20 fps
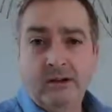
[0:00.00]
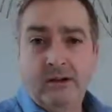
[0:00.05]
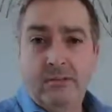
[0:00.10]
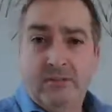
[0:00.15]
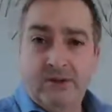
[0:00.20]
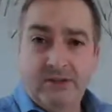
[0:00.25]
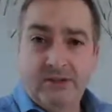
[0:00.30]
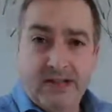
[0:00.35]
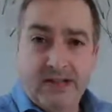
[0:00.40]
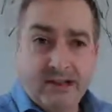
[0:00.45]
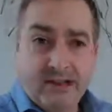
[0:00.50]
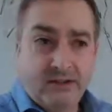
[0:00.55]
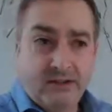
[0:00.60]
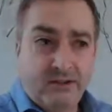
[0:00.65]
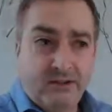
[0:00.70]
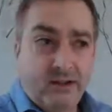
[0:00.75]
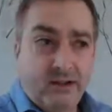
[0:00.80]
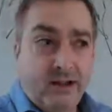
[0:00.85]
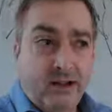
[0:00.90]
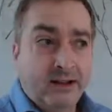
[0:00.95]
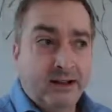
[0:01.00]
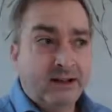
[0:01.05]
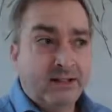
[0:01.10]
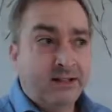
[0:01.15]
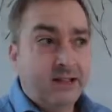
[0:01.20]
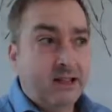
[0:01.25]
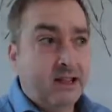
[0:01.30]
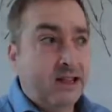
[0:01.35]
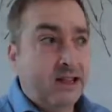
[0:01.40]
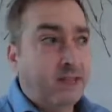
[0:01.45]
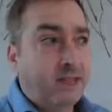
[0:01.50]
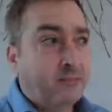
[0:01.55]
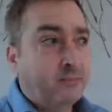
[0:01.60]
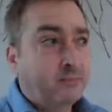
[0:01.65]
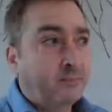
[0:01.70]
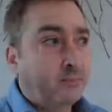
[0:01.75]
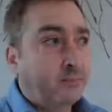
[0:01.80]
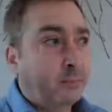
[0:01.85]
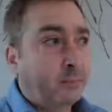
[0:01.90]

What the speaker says: the presenter, and I say,